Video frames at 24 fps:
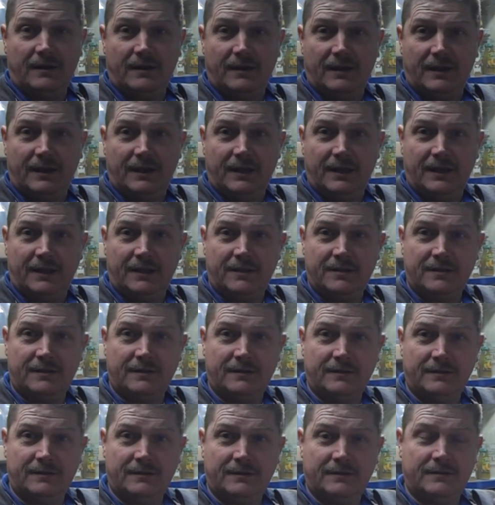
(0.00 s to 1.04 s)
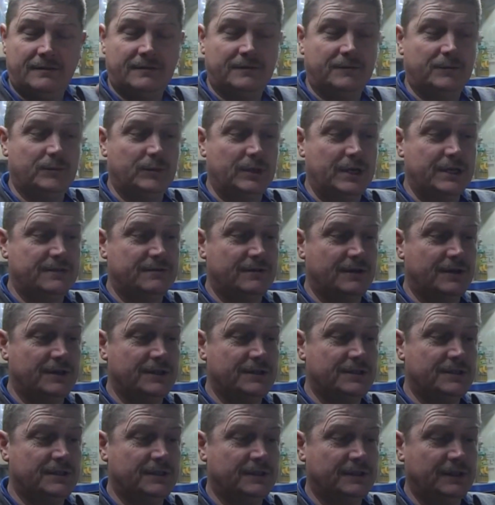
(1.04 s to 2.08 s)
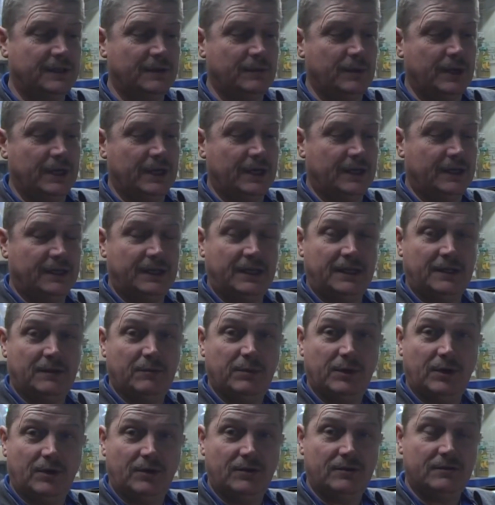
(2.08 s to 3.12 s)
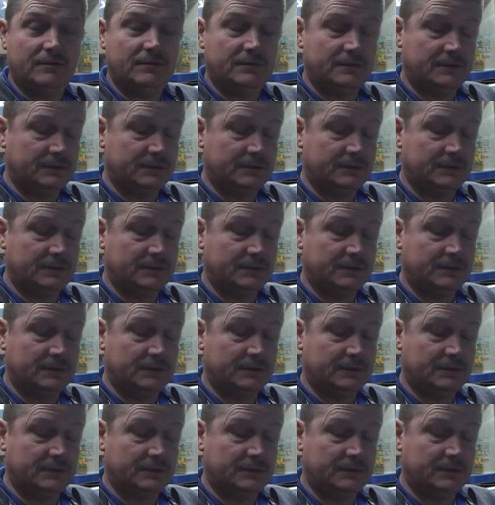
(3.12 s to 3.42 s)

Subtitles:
and pressurise your beer in the bottle.